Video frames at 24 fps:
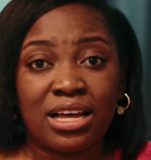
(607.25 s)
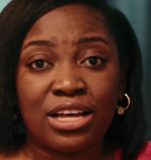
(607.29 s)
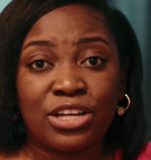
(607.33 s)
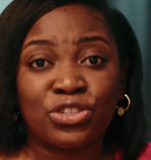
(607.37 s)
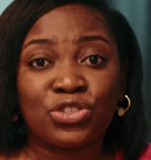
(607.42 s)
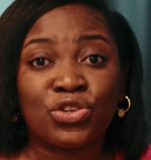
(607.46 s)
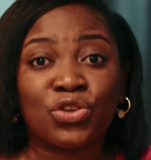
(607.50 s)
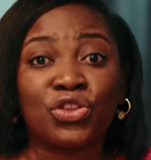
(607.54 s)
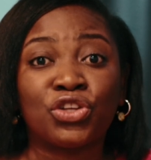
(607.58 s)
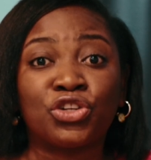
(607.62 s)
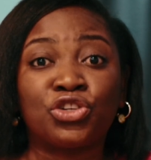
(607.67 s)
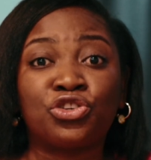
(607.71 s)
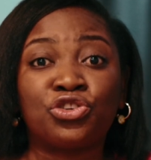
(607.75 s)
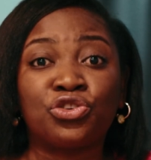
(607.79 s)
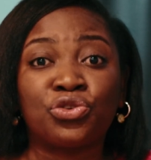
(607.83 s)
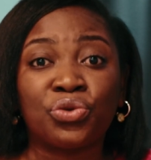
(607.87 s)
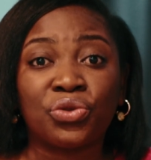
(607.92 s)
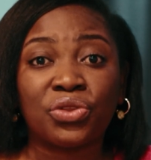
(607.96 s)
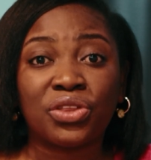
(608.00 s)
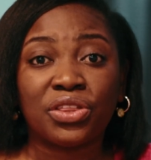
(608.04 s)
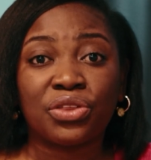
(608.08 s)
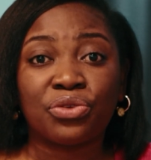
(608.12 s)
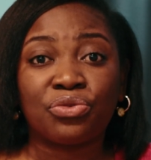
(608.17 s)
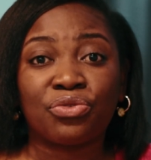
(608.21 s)
So the
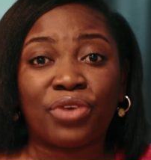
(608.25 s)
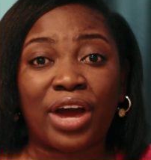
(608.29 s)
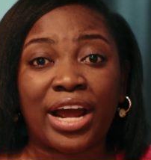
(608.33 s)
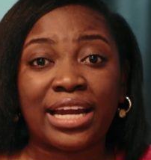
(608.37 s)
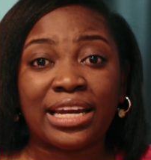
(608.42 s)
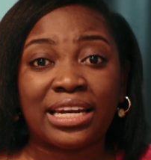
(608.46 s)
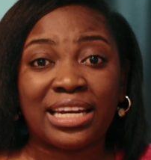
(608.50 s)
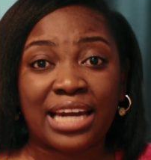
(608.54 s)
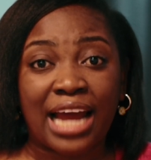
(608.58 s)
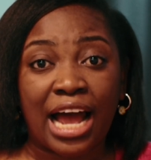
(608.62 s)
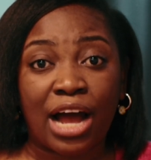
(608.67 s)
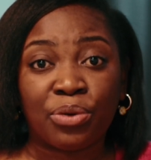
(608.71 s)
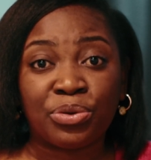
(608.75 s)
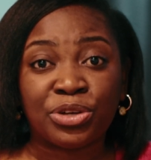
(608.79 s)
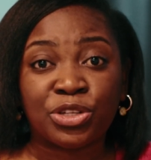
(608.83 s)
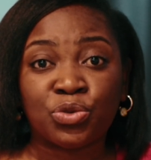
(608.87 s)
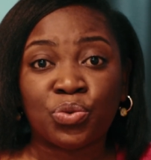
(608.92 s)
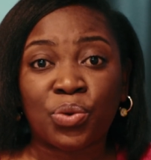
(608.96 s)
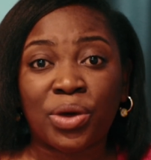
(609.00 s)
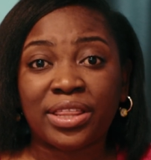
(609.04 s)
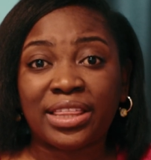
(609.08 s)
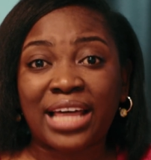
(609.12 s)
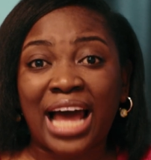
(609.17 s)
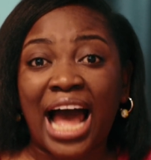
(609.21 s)
truth right now
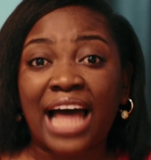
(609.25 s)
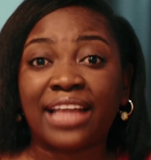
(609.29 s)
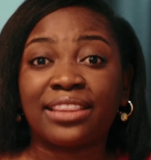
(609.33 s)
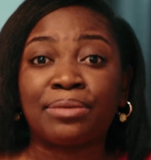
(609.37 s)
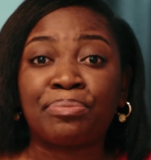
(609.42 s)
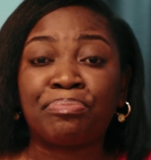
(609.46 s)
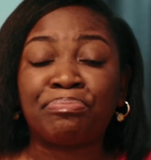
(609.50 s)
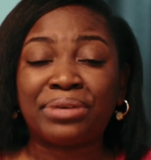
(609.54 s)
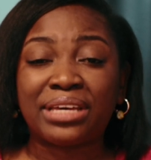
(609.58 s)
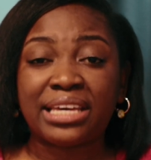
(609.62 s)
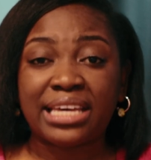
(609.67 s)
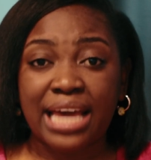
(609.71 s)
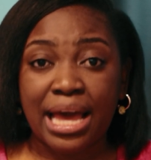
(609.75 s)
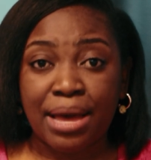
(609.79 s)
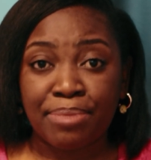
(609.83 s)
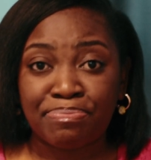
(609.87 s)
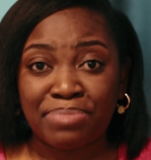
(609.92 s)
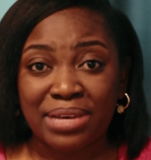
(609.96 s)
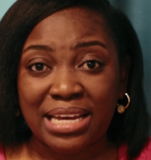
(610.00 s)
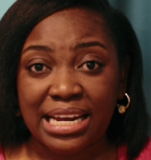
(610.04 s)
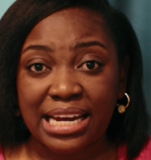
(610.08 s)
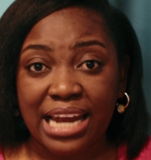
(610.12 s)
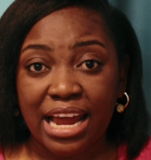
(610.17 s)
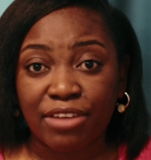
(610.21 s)
is whether at the
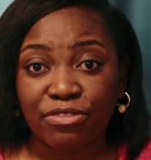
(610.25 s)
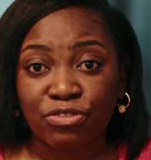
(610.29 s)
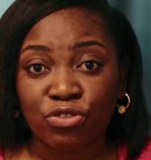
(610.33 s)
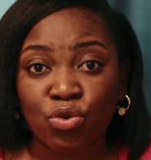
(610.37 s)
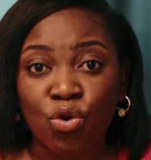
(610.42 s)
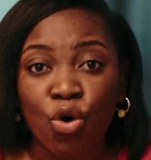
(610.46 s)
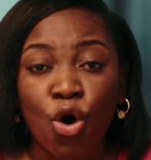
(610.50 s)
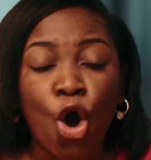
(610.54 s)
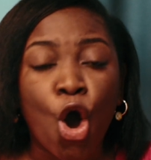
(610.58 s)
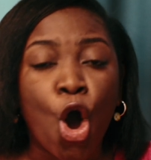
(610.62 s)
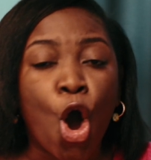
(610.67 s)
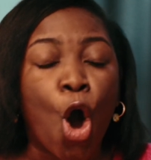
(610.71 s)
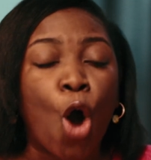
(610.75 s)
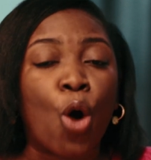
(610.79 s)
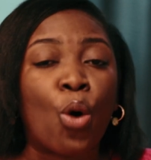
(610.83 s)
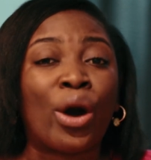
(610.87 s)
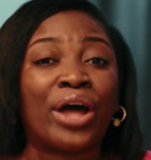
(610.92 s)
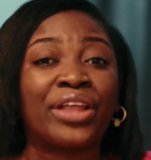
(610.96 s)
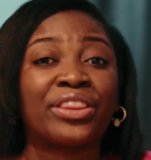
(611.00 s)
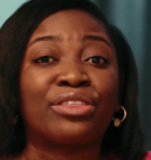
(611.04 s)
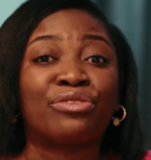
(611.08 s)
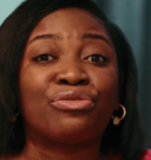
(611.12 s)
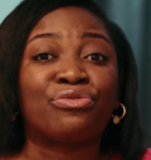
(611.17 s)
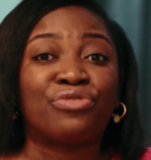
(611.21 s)
PNP level
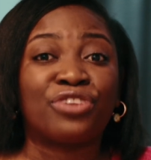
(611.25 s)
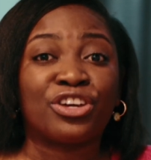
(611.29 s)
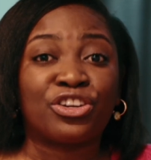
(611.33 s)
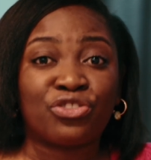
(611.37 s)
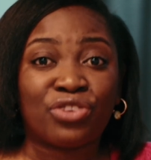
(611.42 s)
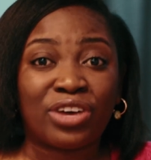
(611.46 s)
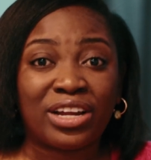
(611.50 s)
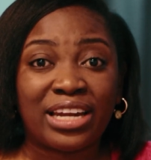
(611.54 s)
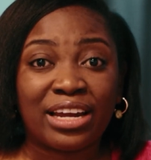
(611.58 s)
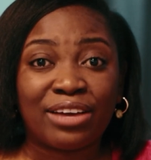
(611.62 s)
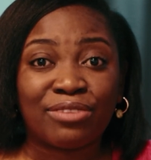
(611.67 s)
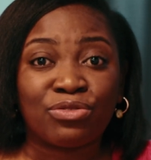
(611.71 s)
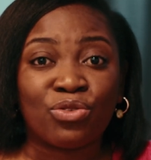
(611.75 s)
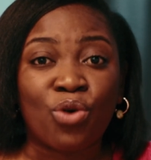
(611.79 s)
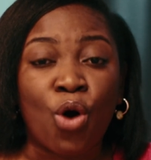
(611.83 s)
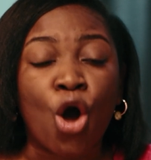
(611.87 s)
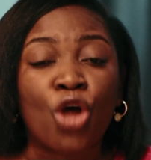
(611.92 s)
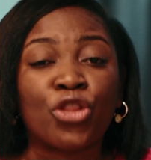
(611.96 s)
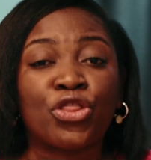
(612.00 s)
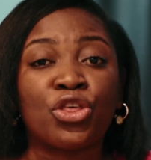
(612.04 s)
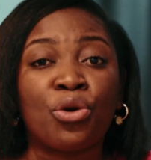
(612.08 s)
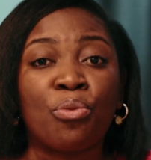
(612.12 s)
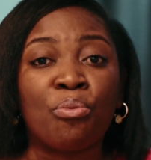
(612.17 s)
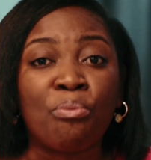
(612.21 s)
or at the federal level,
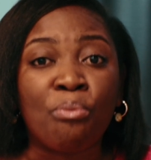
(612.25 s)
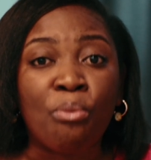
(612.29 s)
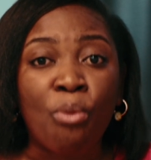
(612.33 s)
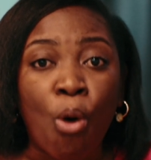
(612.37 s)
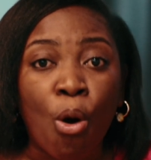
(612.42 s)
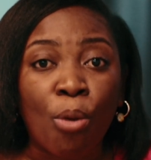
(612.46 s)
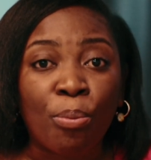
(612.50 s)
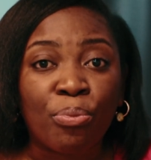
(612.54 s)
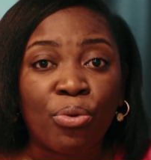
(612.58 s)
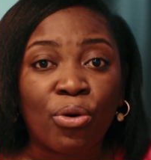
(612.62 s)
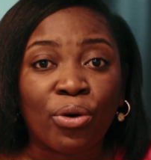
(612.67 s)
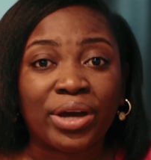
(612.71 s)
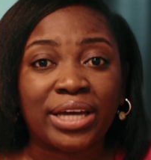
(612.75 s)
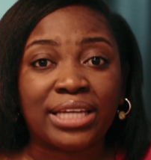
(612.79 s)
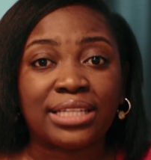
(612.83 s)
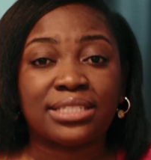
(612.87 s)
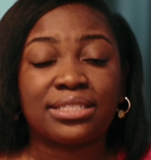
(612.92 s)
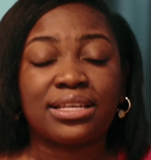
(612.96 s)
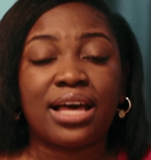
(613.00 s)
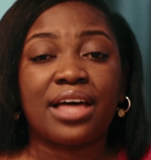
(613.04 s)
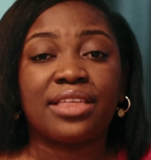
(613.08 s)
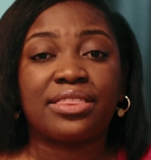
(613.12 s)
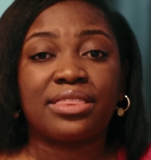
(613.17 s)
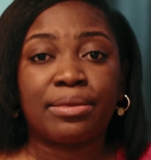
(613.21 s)
the more
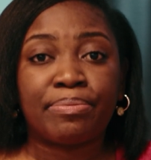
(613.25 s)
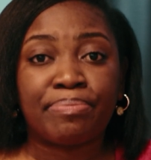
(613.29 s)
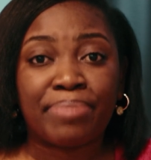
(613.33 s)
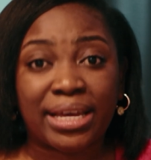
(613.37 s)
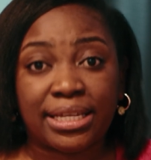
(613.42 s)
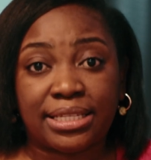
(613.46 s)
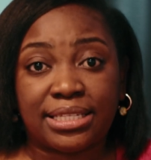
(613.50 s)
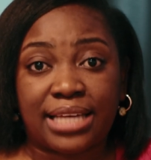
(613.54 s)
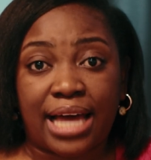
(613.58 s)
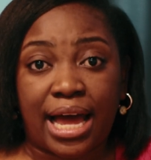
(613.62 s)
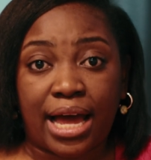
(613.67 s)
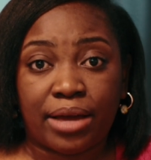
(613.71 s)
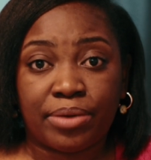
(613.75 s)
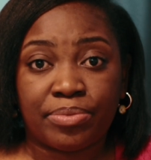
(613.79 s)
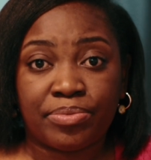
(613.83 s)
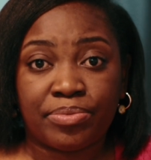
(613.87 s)
points, the better.